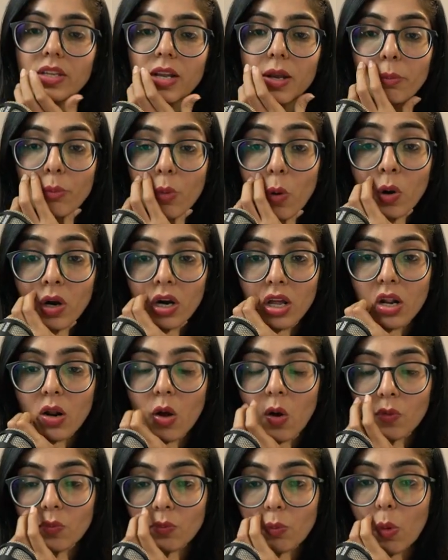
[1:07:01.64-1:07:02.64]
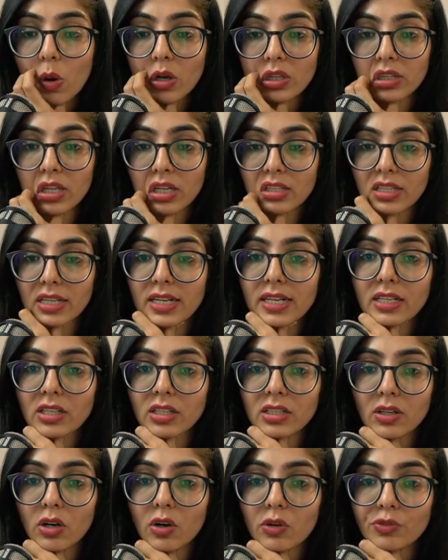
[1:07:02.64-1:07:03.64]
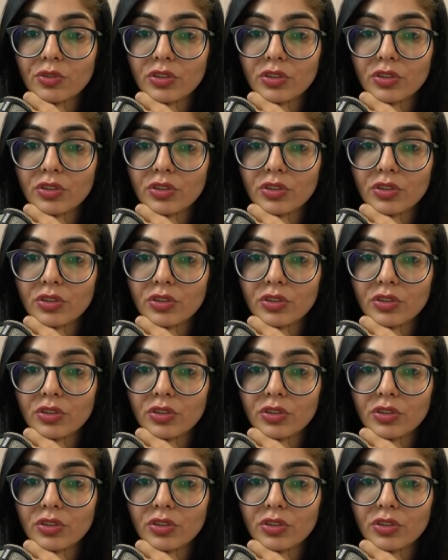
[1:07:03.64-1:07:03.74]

moral of both the thing of